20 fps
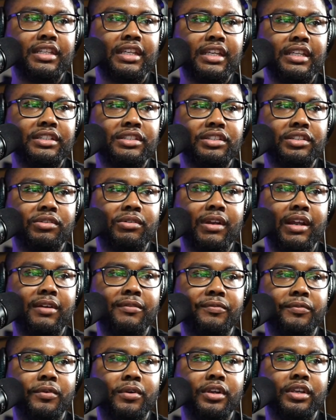Instagram
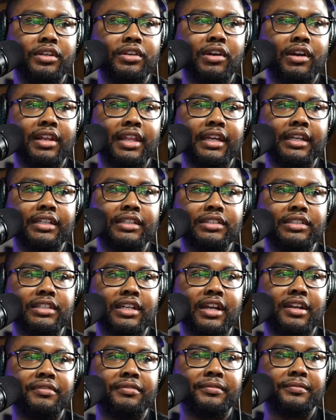for you and all that good
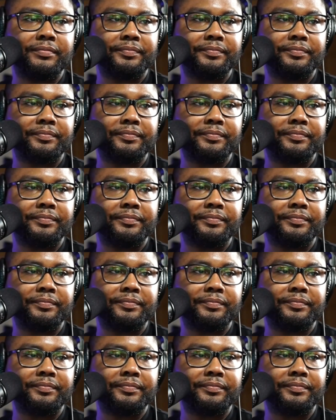stuff.